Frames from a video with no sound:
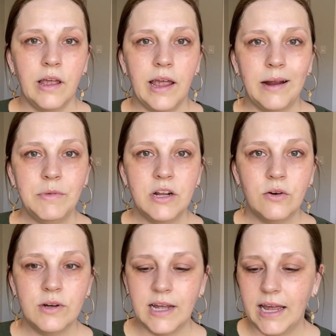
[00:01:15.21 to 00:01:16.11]
And I'm gonna
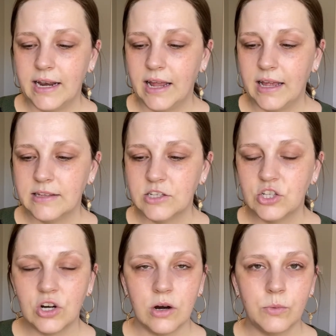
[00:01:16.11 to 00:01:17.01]
go ahead and
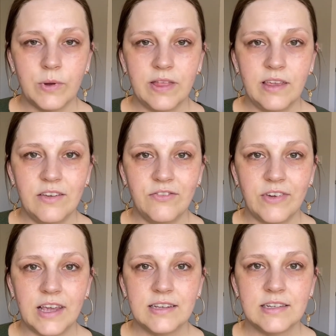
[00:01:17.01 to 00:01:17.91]
start with the
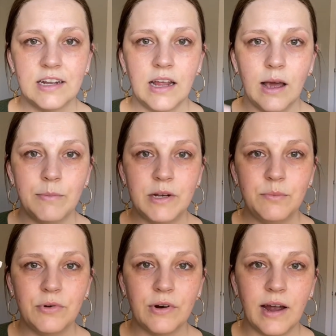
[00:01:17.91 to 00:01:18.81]
face today. I'm gonna
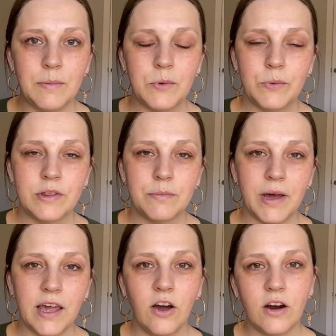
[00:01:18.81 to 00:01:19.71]
prime with
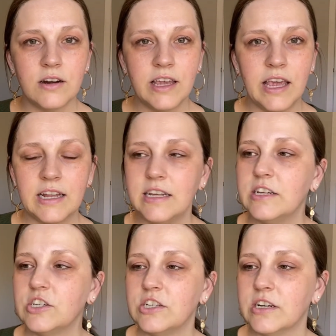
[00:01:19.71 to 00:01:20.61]
my Hard Candy
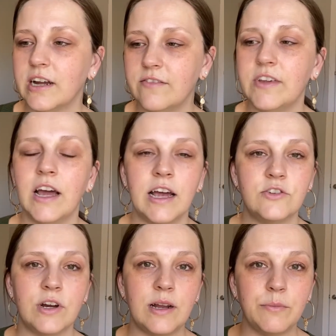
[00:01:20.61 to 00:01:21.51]
Sheer Envy
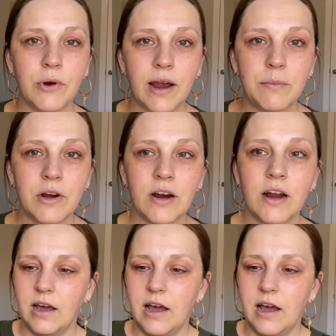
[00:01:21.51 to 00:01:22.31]
Hydrating Primer.